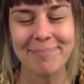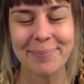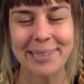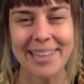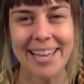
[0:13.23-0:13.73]

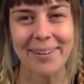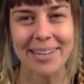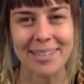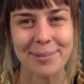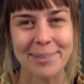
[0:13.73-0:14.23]
Breathe out
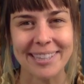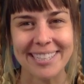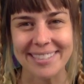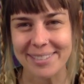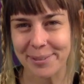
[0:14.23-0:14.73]
and
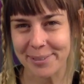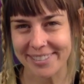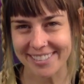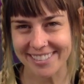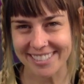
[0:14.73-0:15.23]
release your
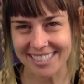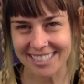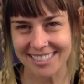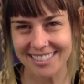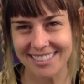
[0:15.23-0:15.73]

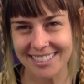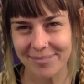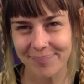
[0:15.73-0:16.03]
resistance.